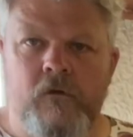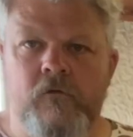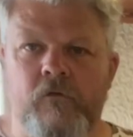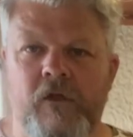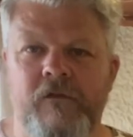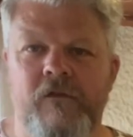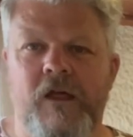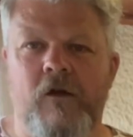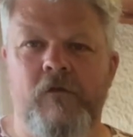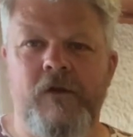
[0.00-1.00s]
So I've sanded
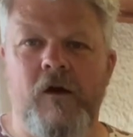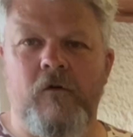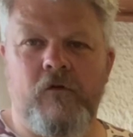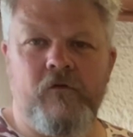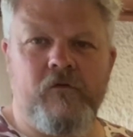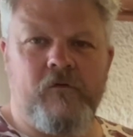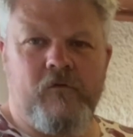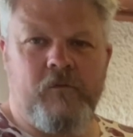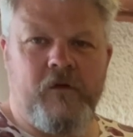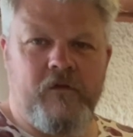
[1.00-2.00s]
that off now. It
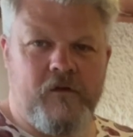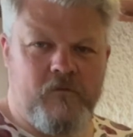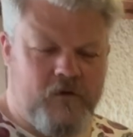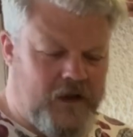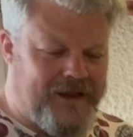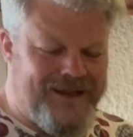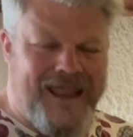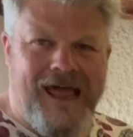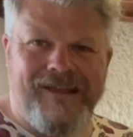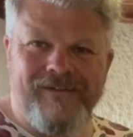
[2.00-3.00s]
looks pretty like
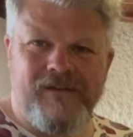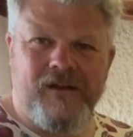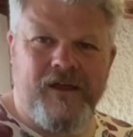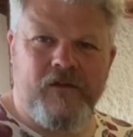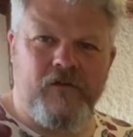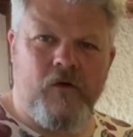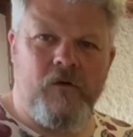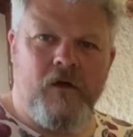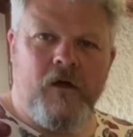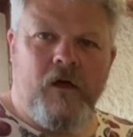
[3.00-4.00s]
light and clear, so
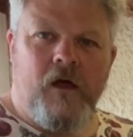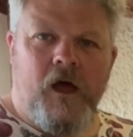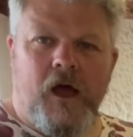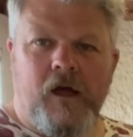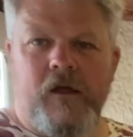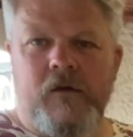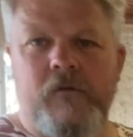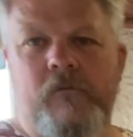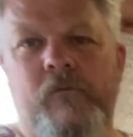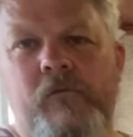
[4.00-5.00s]
I
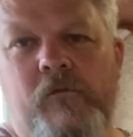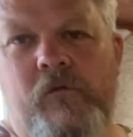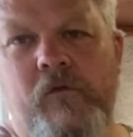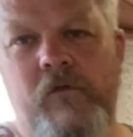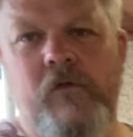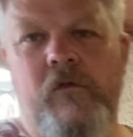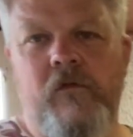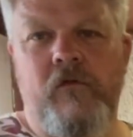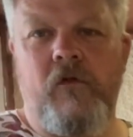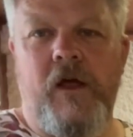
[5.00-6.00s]
can
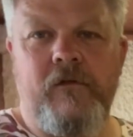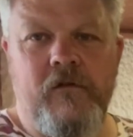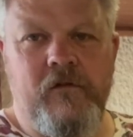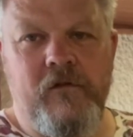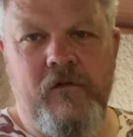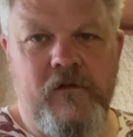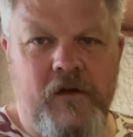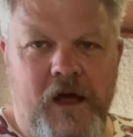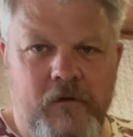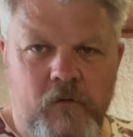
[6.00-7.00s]
try and
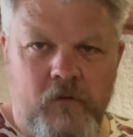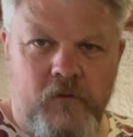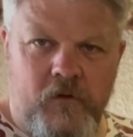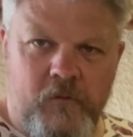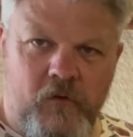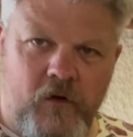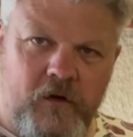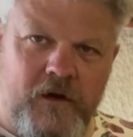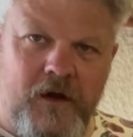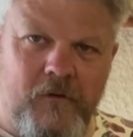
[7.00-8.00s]
decide what I'm going to put on
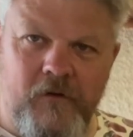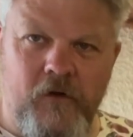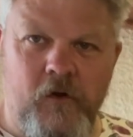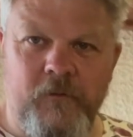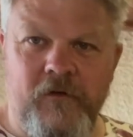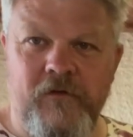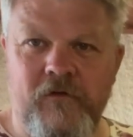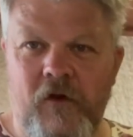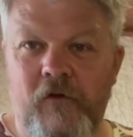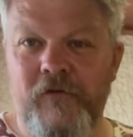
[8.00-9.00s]
it now. I hope this
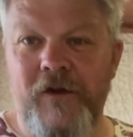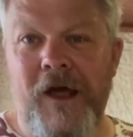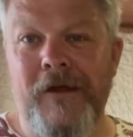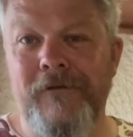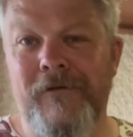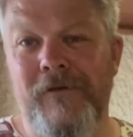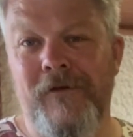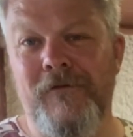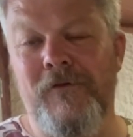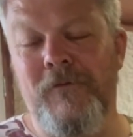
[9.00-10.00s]
soldering iron
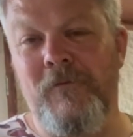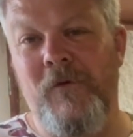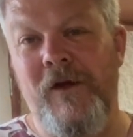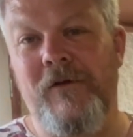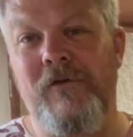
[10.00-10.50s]
thing's going to work.